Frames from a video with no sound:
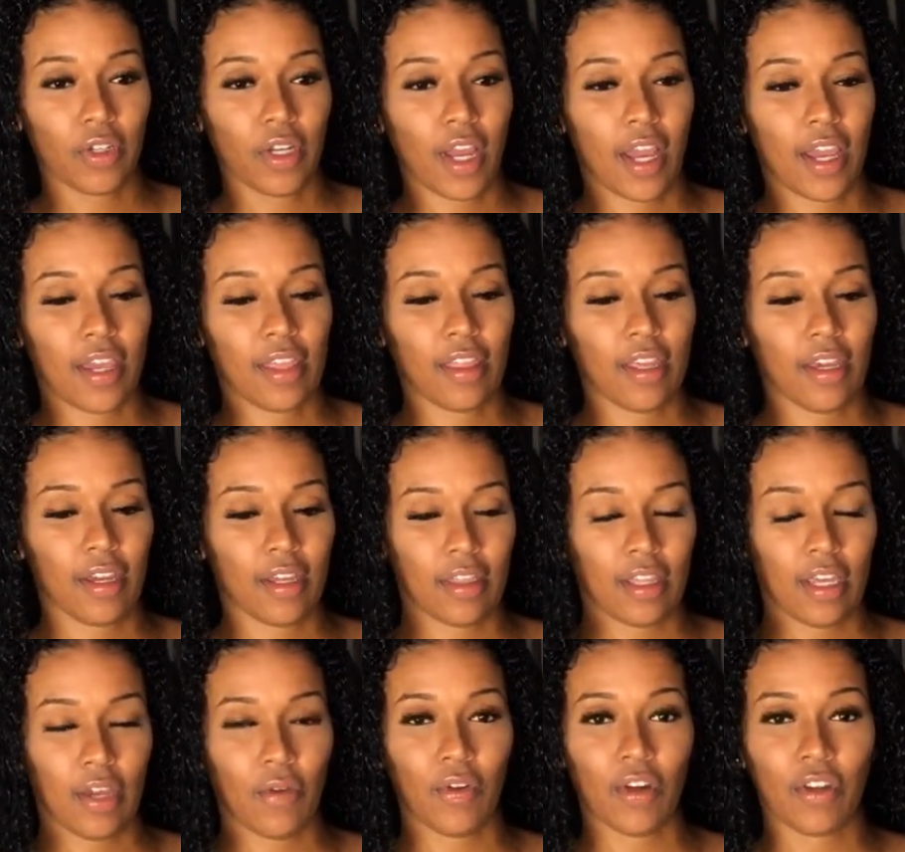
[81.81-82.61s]
I
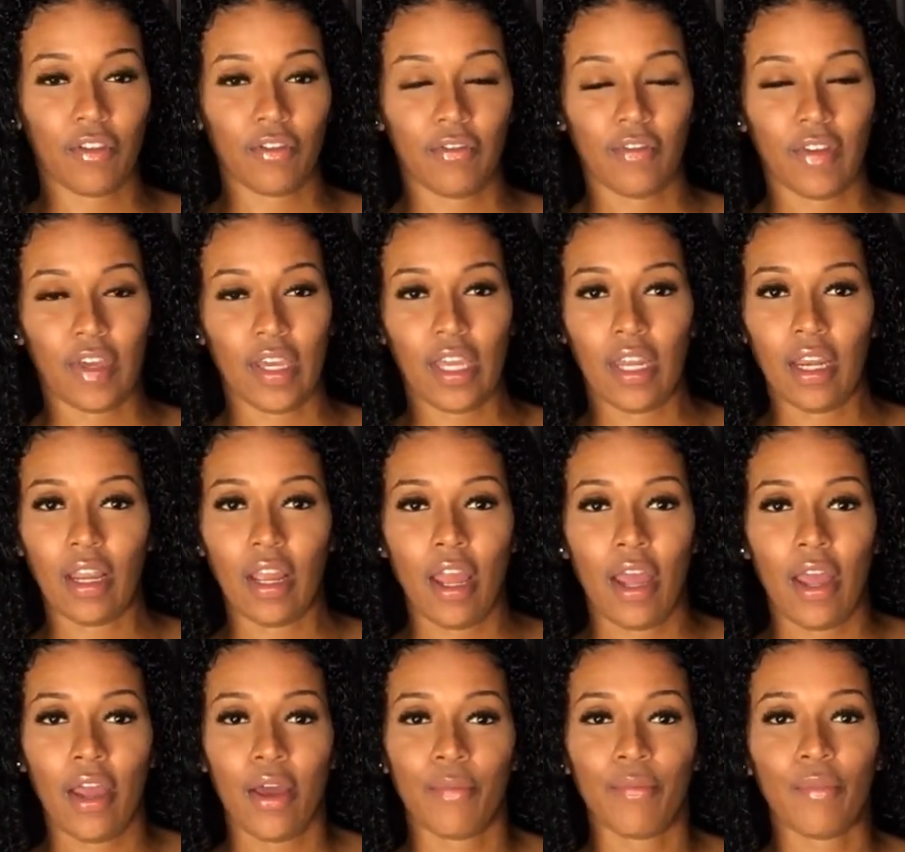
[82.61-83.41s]
think they would have fit
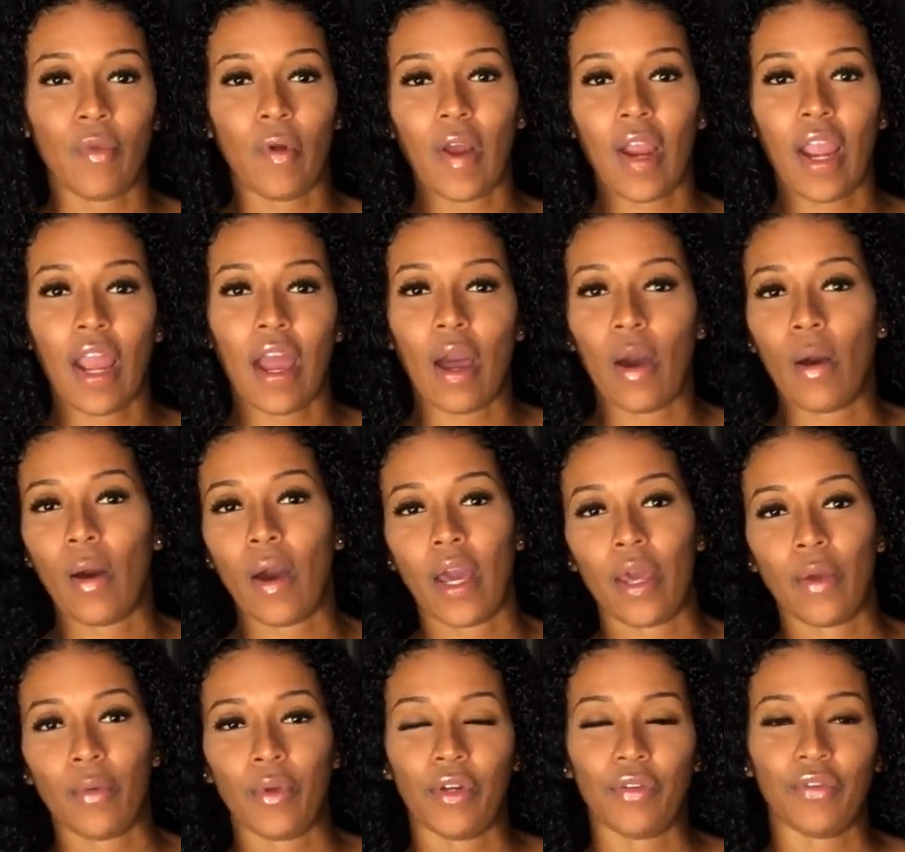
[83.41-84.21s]
more how
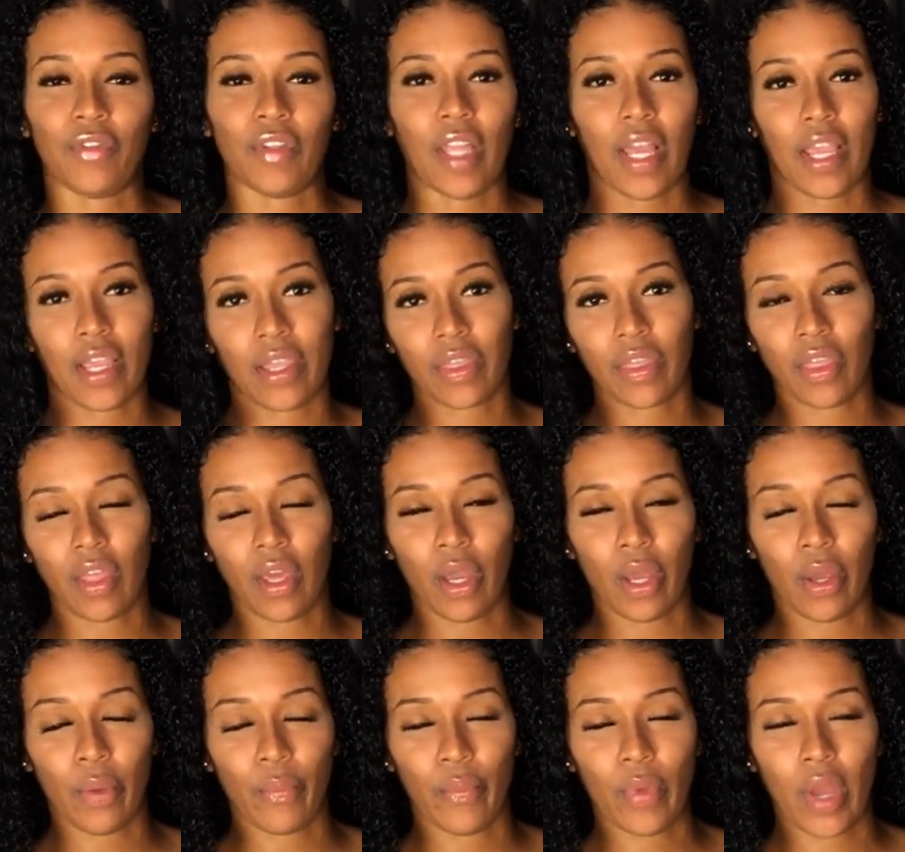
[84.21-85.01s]
I would have liked
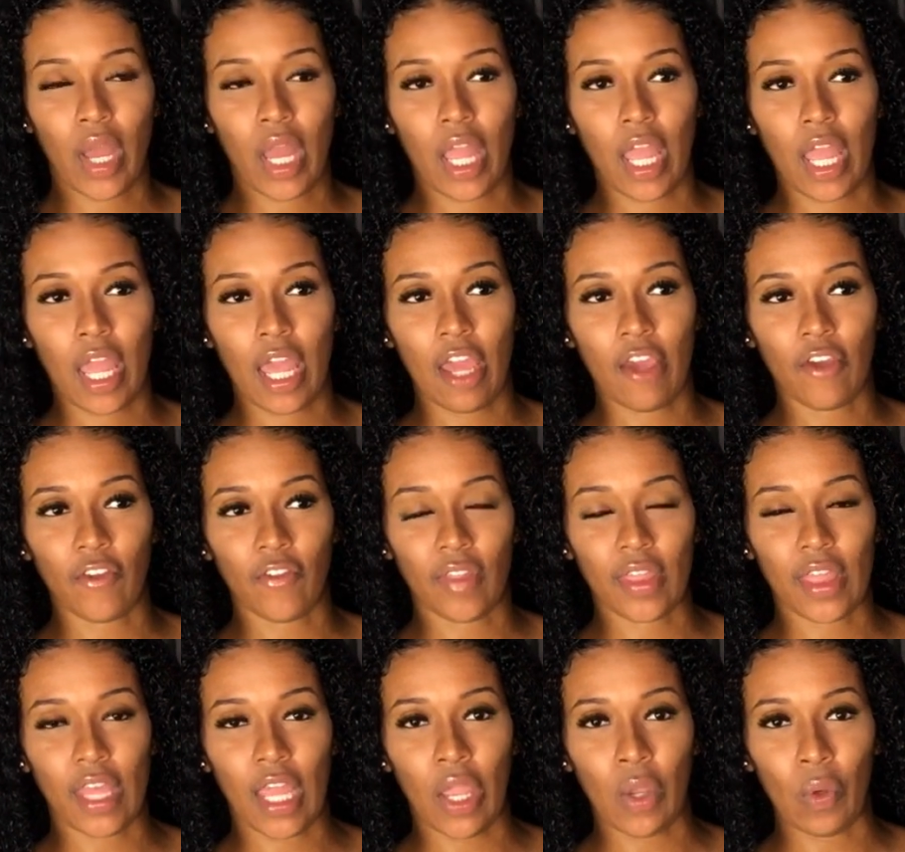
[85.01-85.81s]
them if
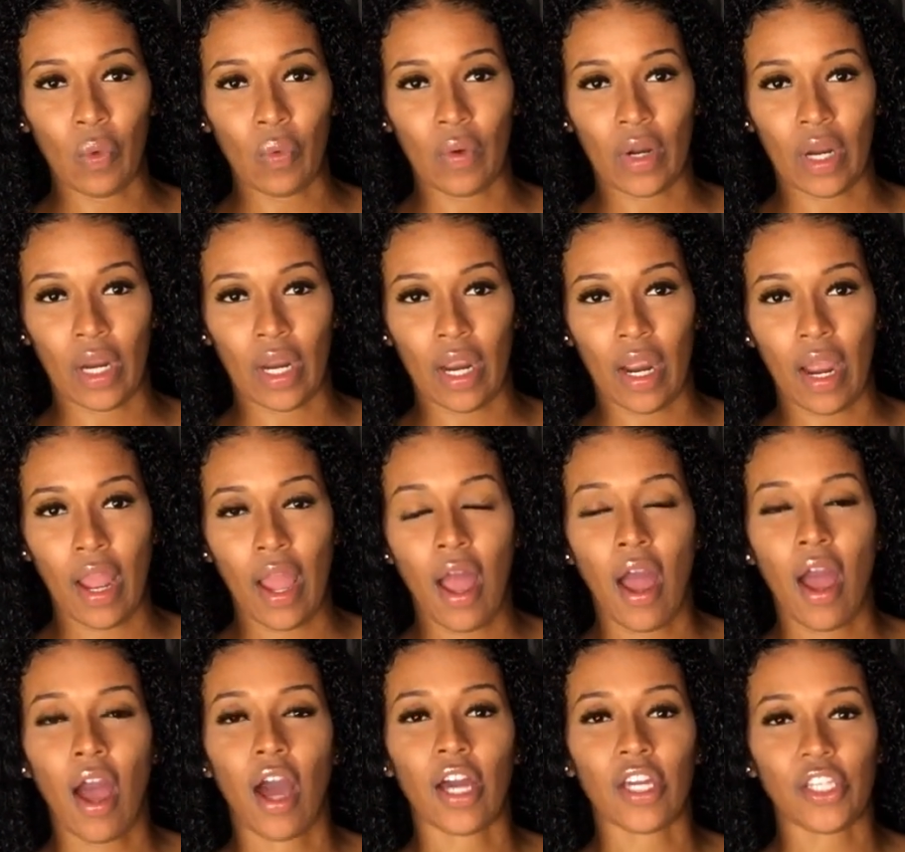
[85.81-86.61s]
they were
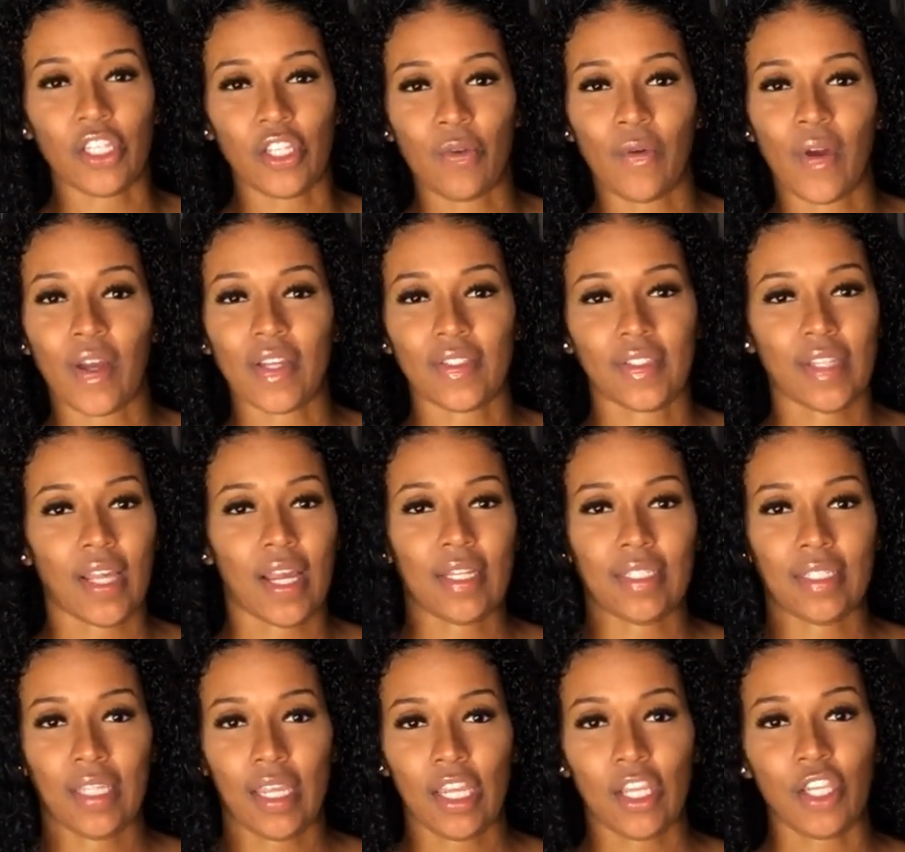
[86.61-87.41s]
a US
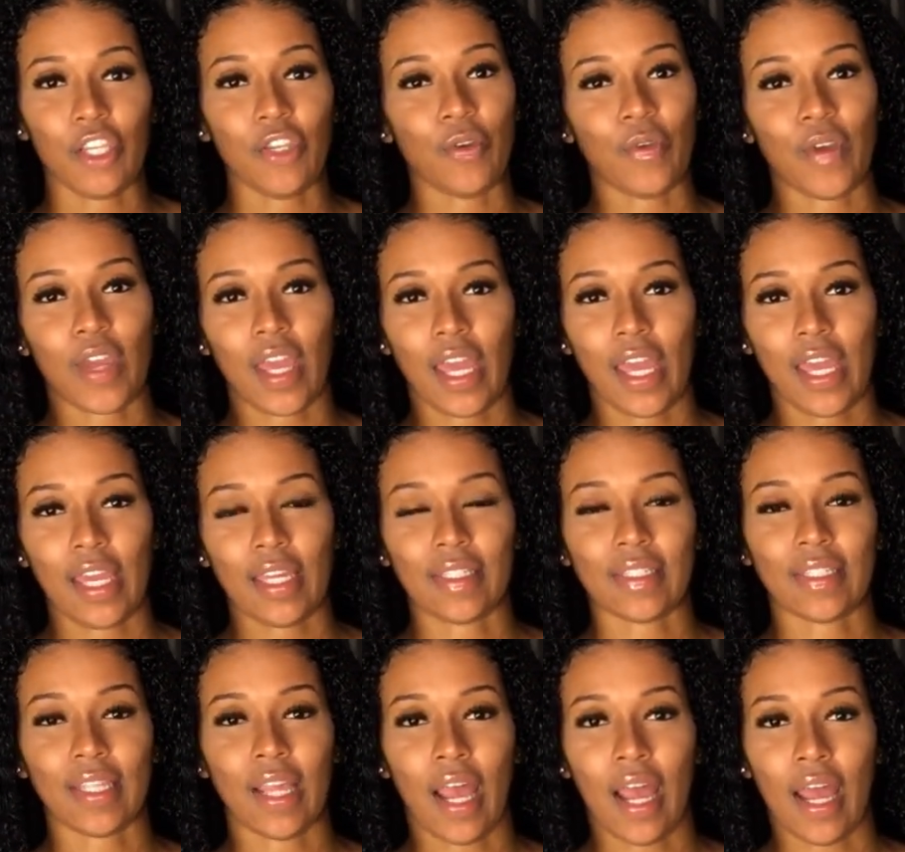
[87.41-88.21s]
size 8,
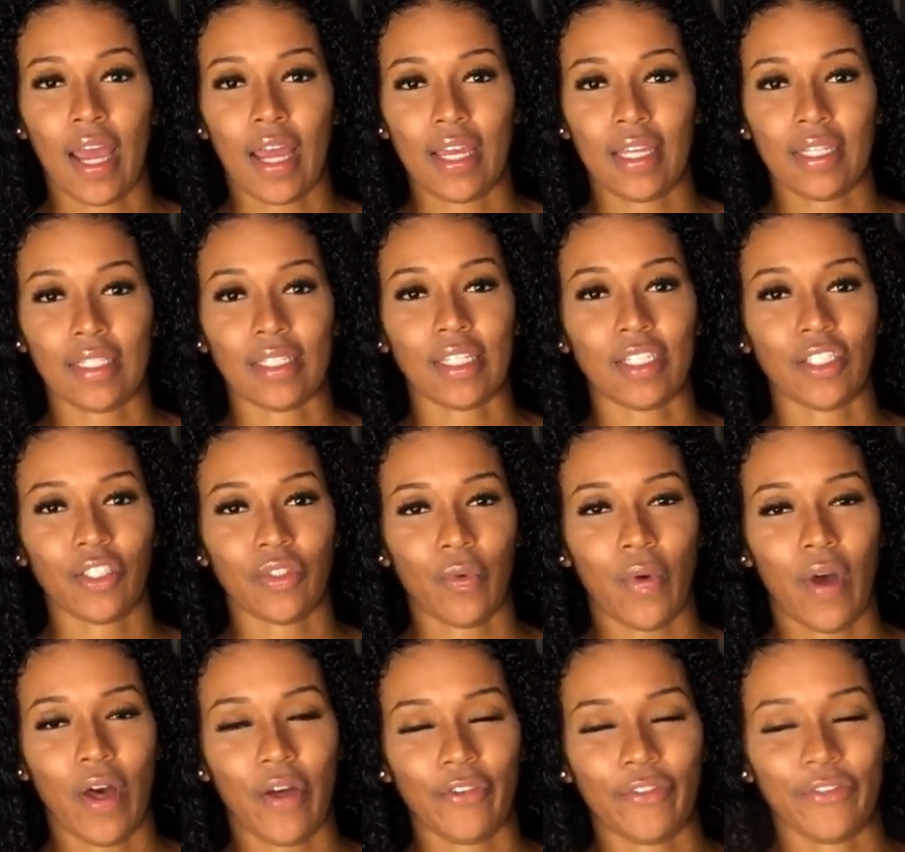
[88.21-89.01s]
UK size
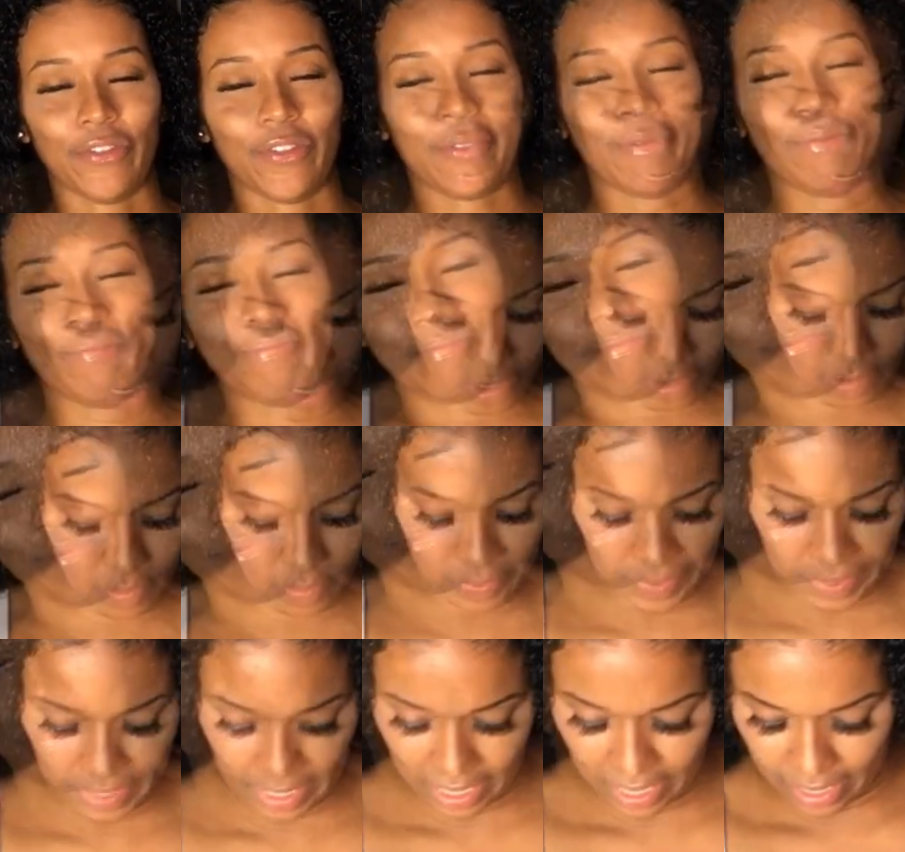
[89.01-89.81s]
12.
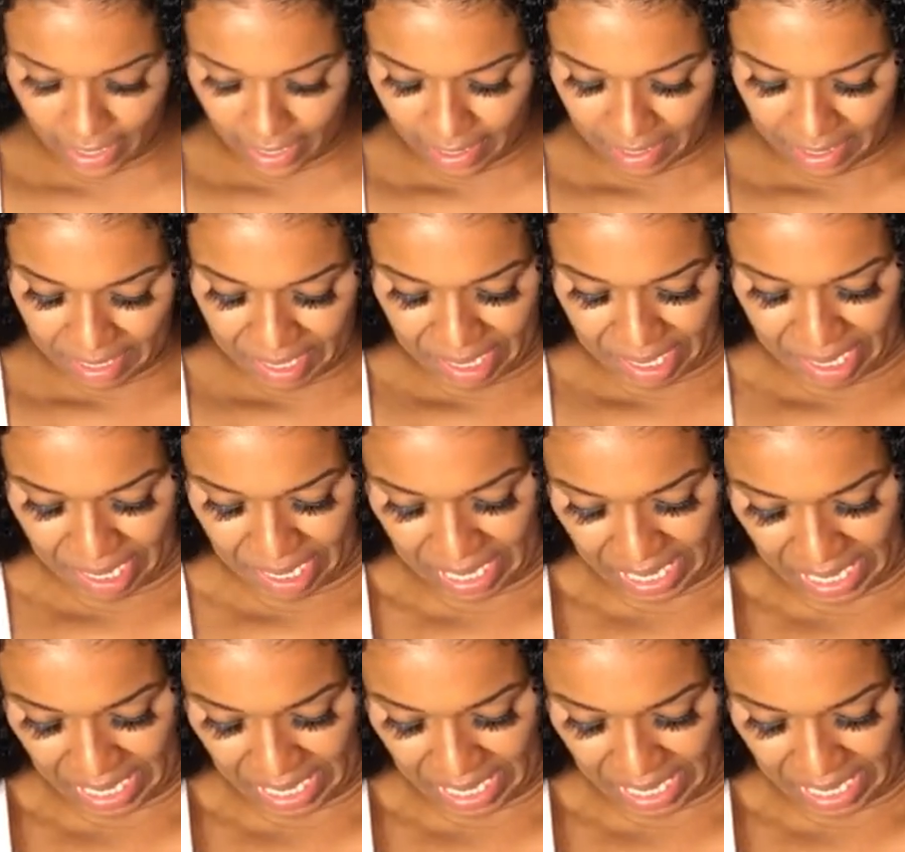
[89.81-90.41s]
Okay.